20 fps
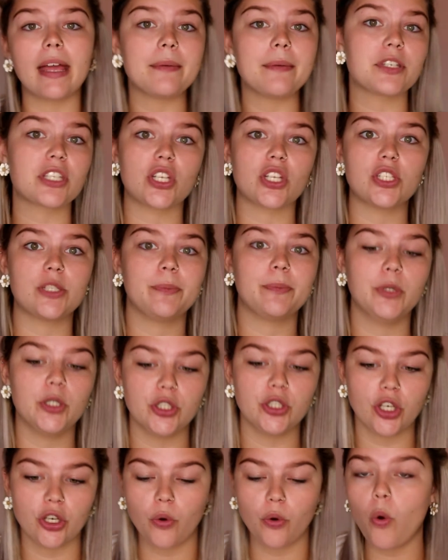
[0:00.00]
I'm just going to put it
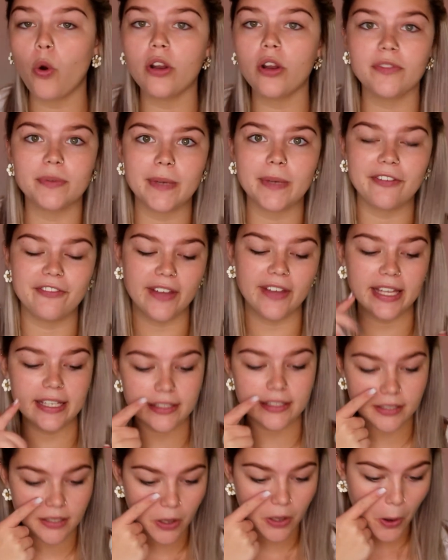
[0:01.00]
on all over my
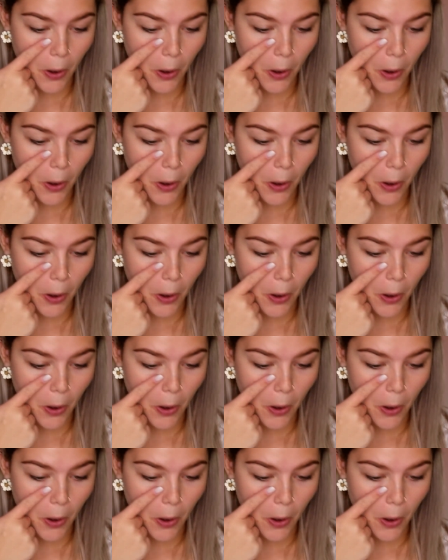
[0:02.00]
face.